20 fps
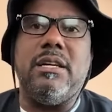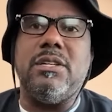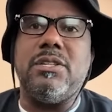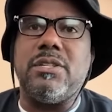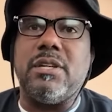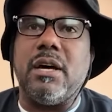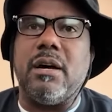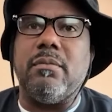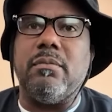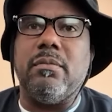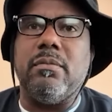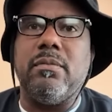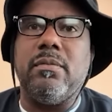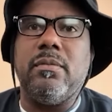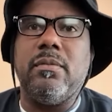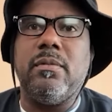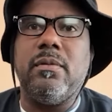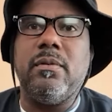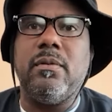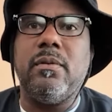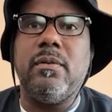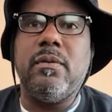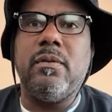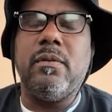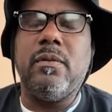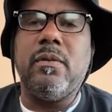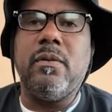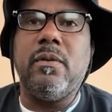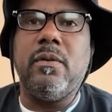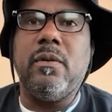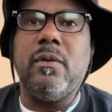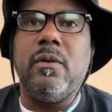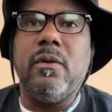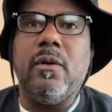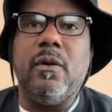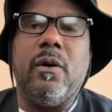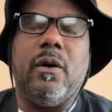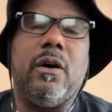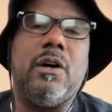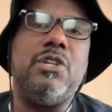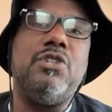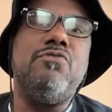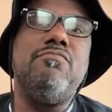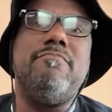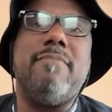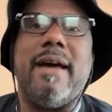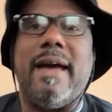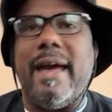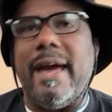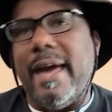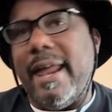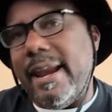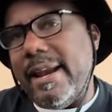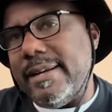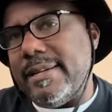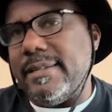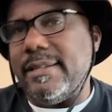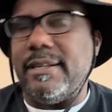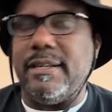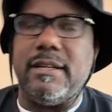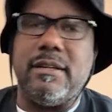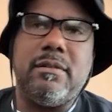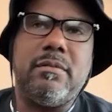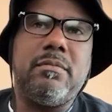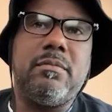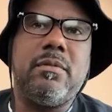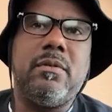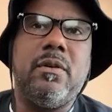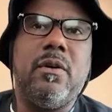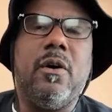something. Or you mad at them.